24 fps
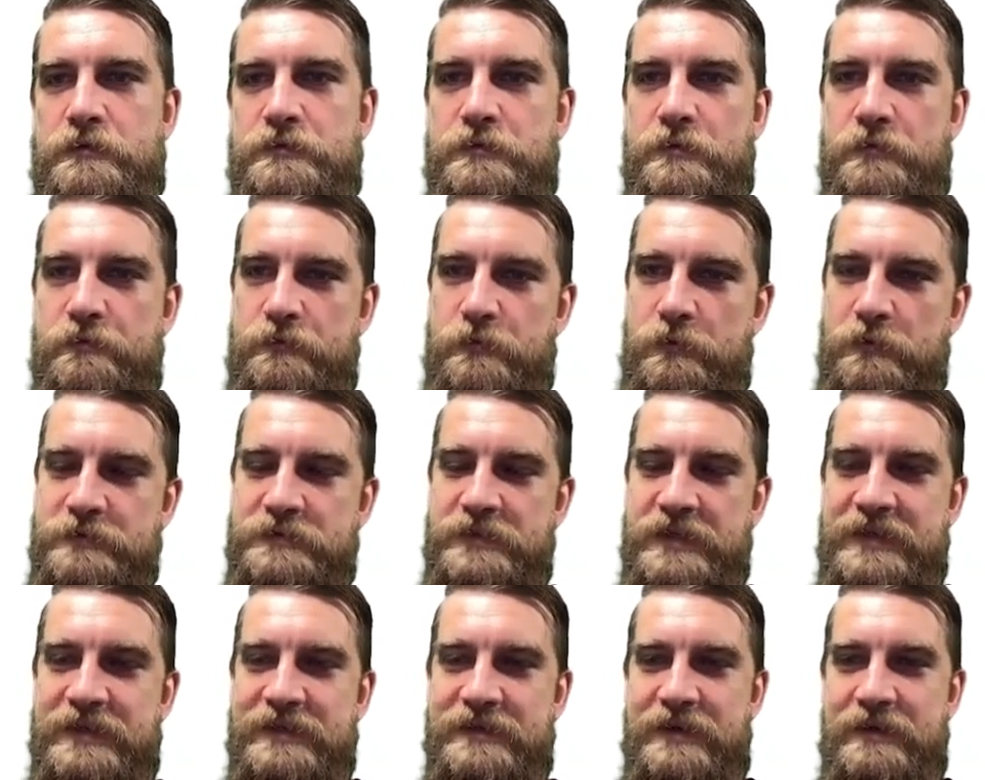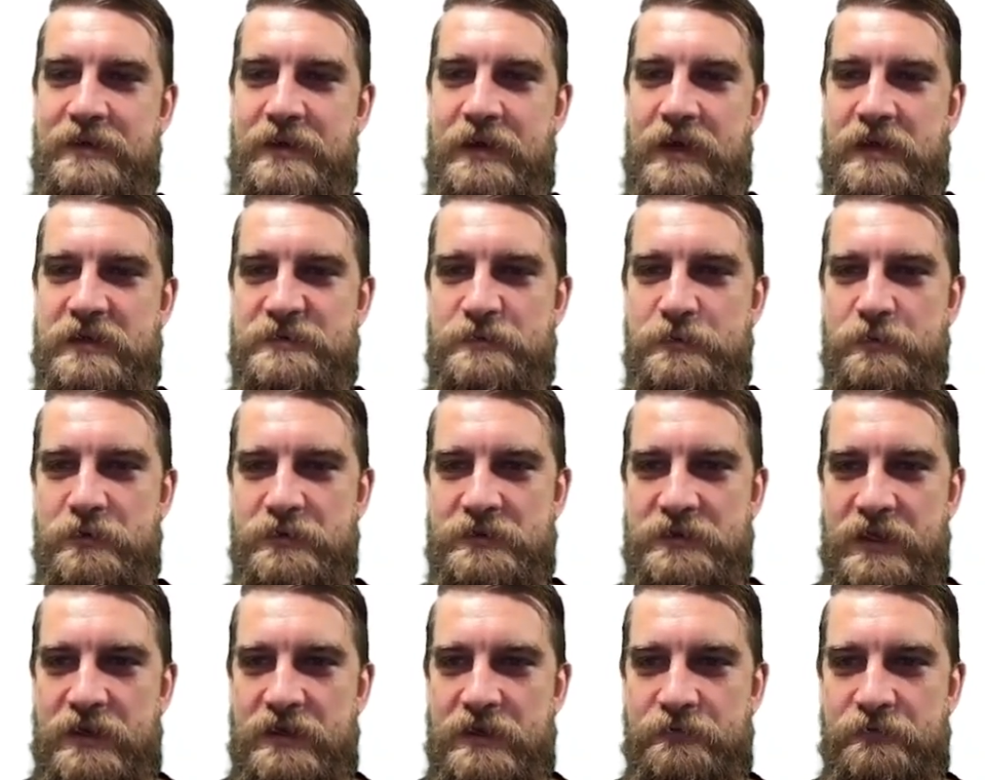So of course I can
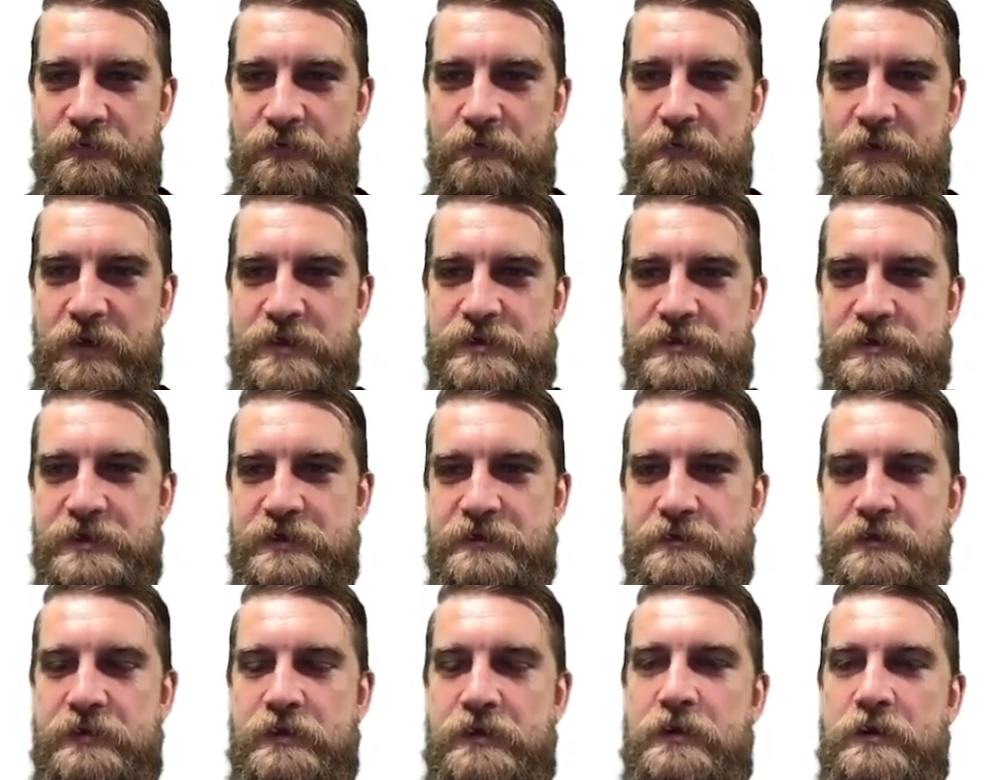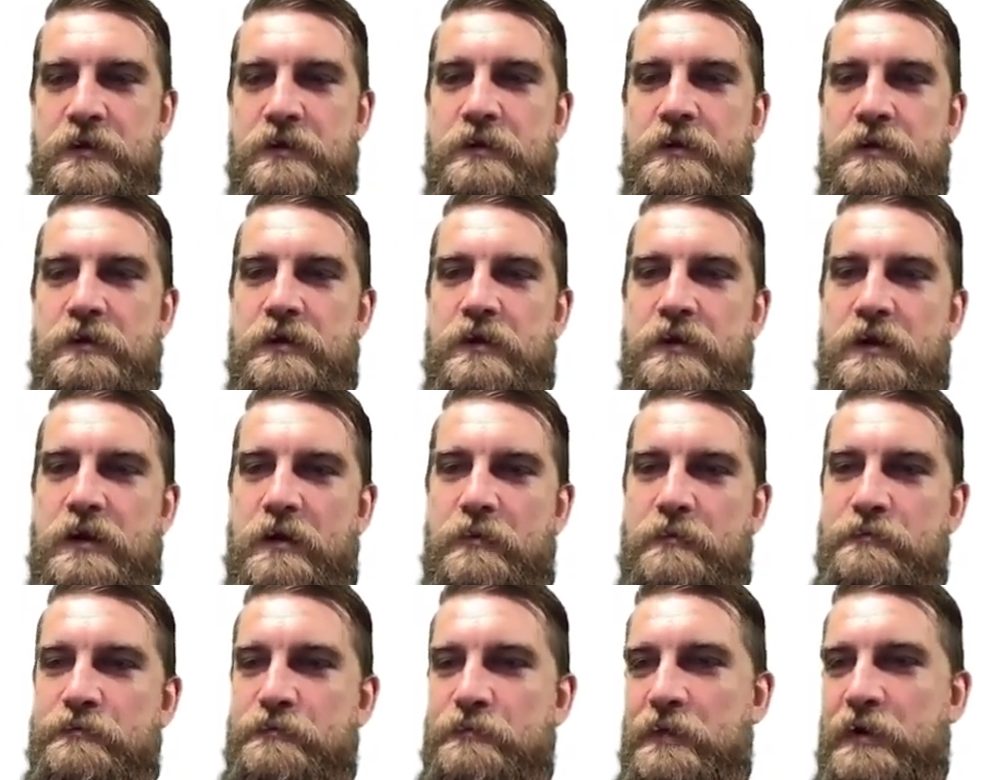export that information,
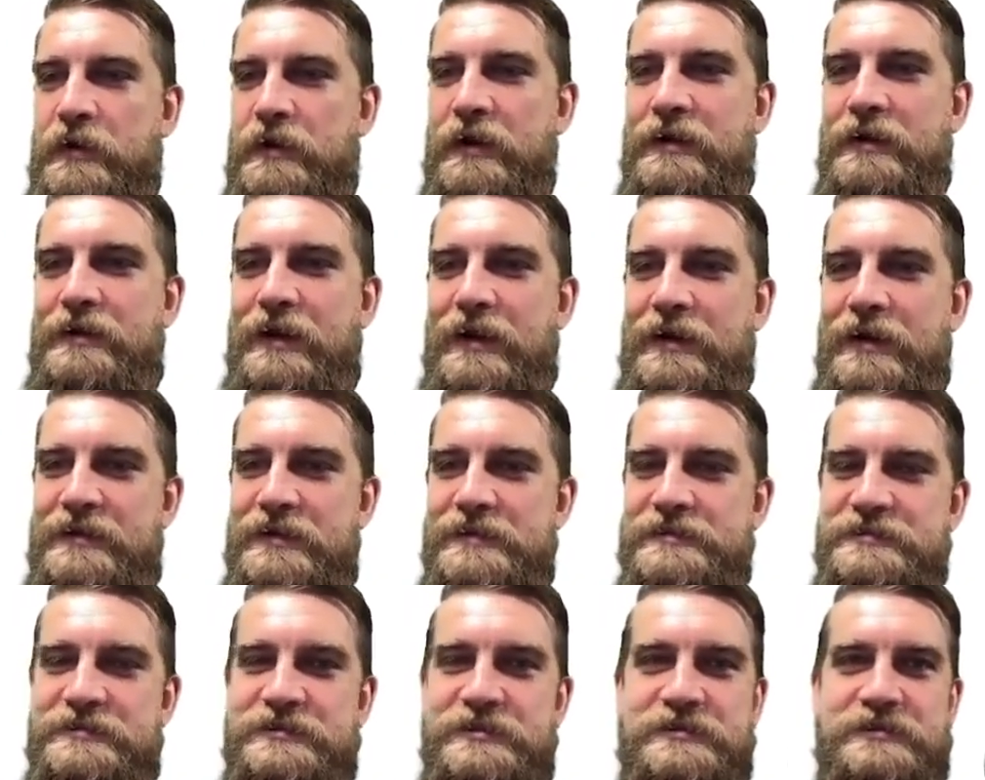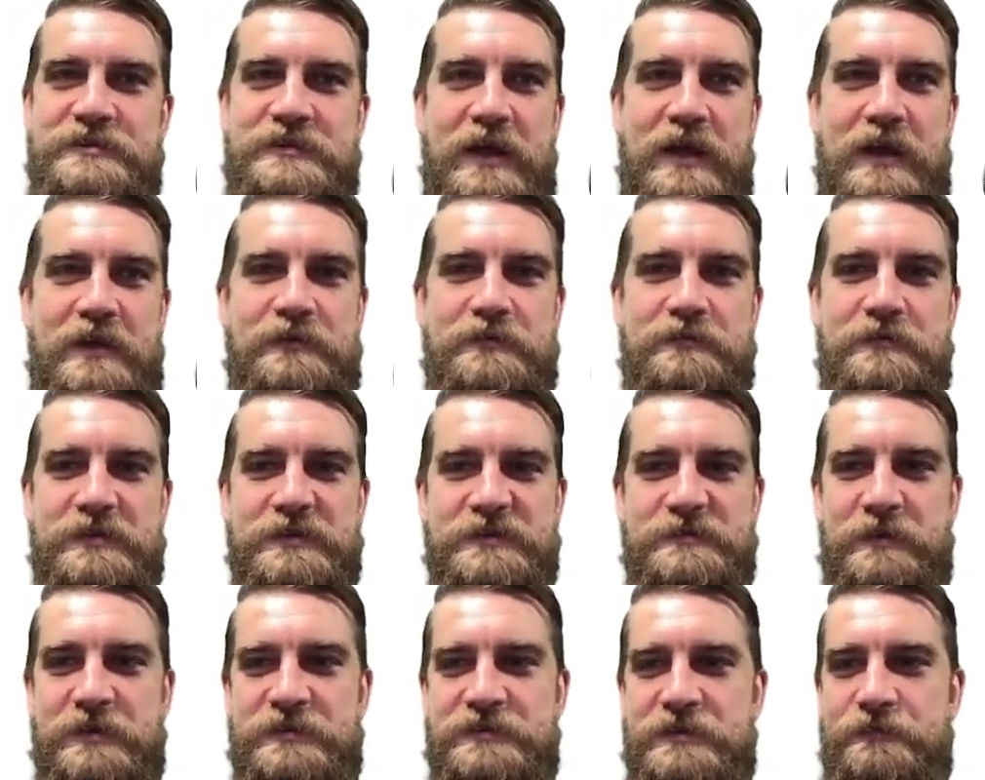and I guess just gathering
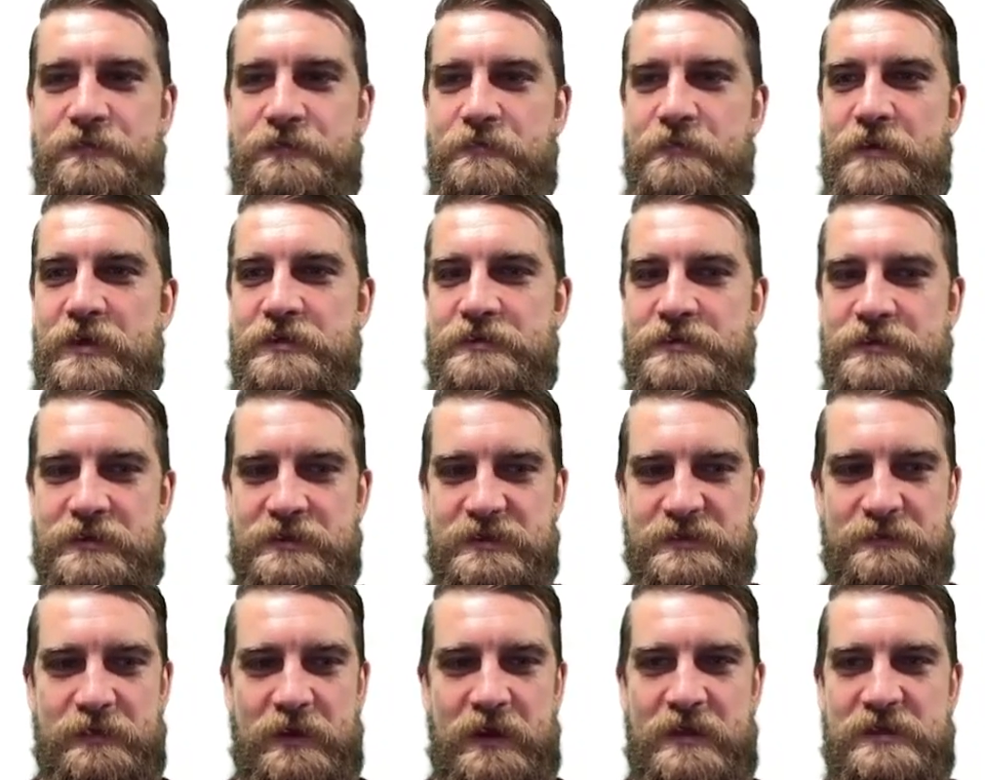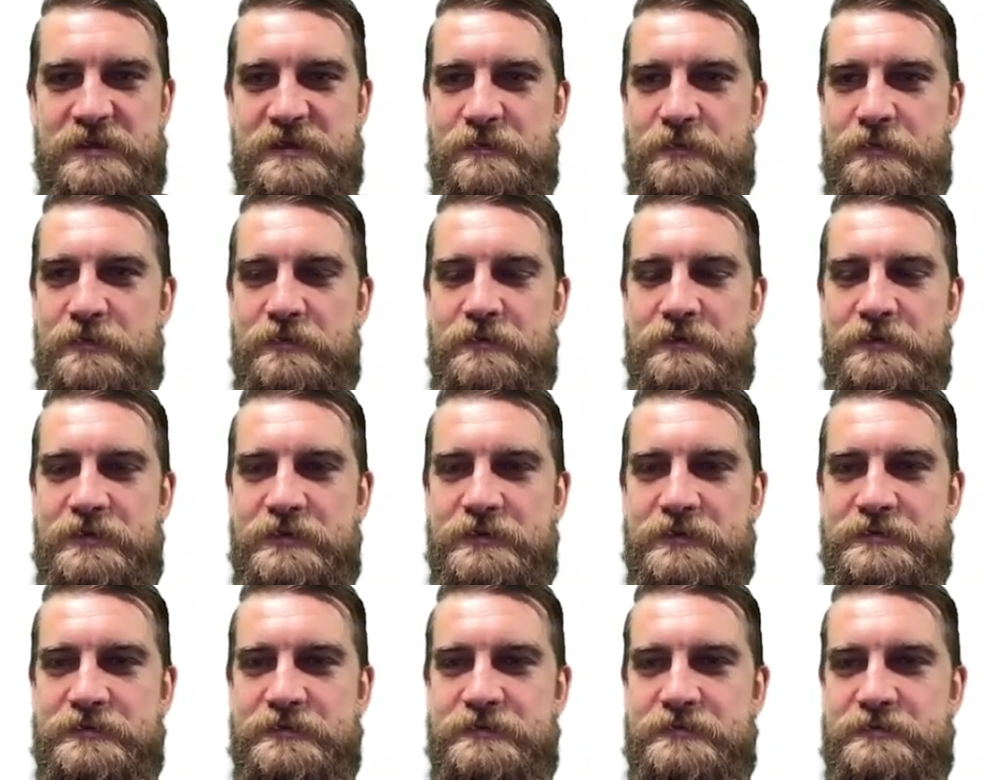as much information as possible
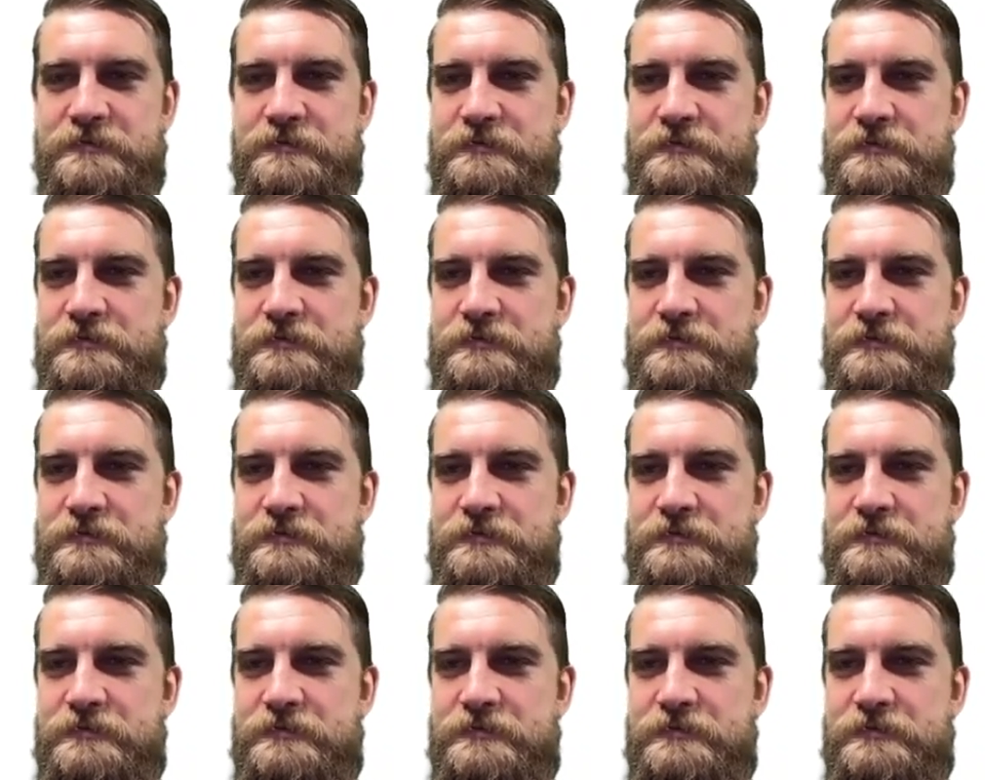is,